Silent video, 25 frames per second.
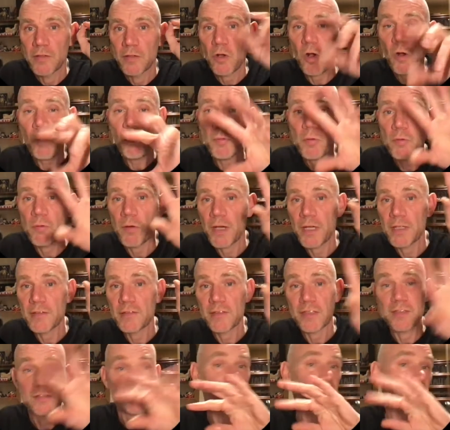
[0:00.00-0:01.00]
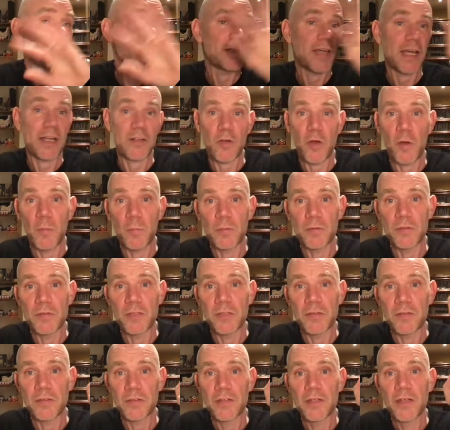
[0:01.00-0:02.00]
Copyrights is the exact
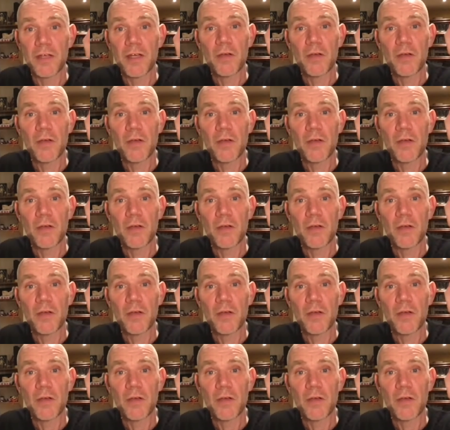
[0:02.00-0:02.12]
opposite.